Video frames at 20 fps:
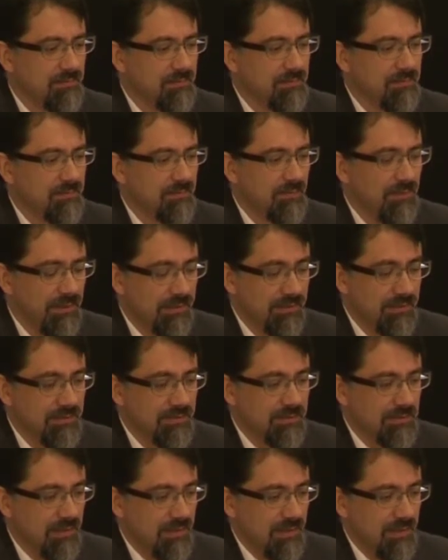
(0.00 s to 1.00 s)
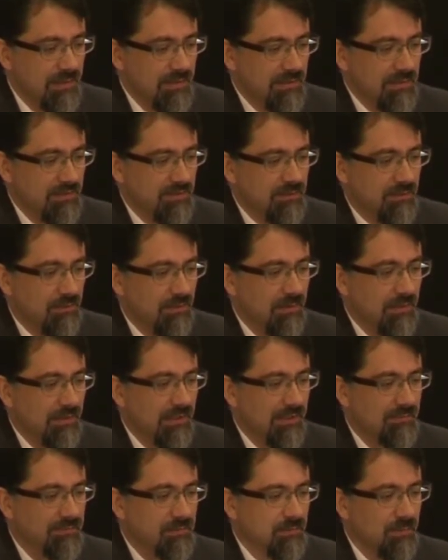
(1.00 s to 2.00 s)
2 years. So we only
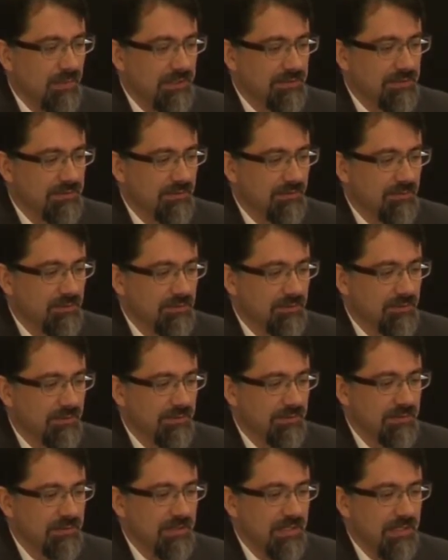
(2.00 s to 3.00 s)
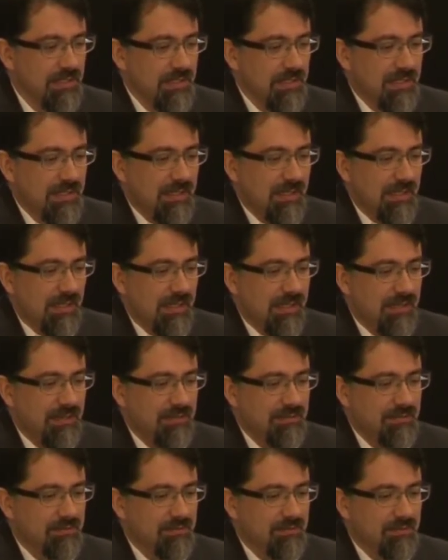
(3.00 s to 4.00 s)
have two batches of students.
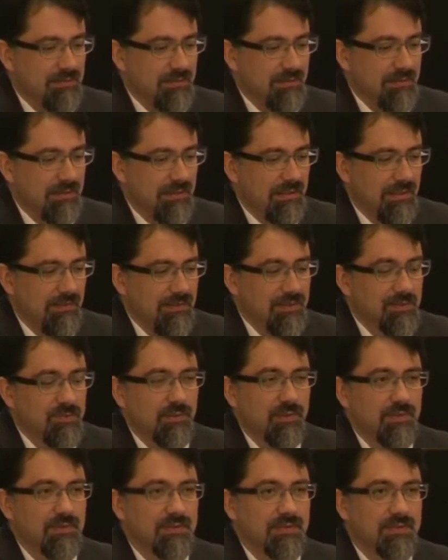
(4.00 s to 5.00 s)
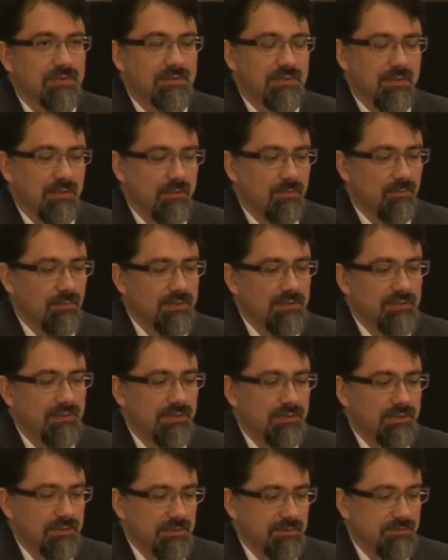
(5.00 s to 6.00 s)
And in this process,
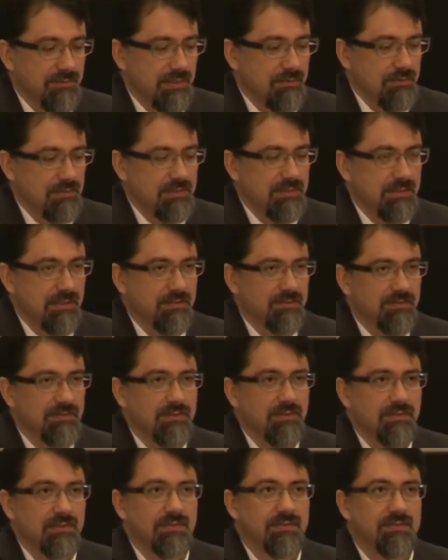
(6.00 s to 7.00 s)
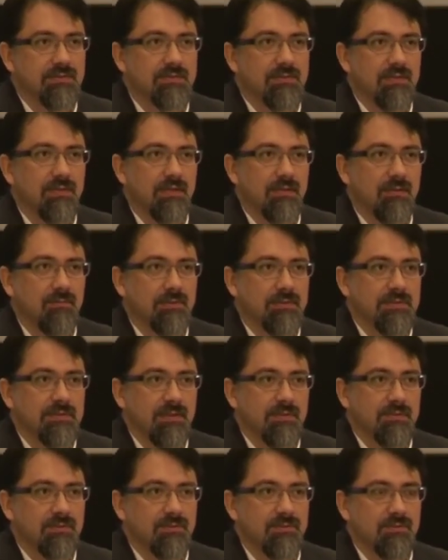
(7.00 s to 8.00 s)
researchers, faculty, and students, we
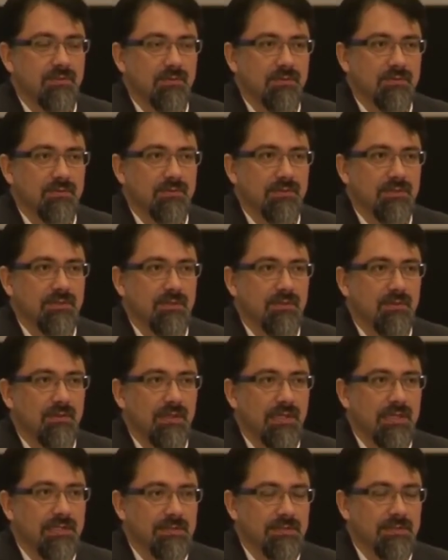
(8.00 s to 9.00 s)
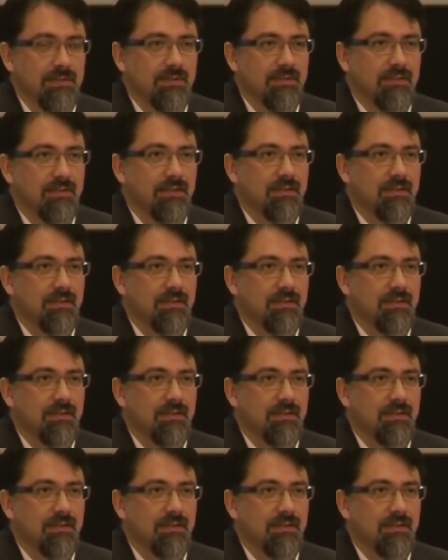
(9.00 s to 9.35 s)
started to talk to each other last year,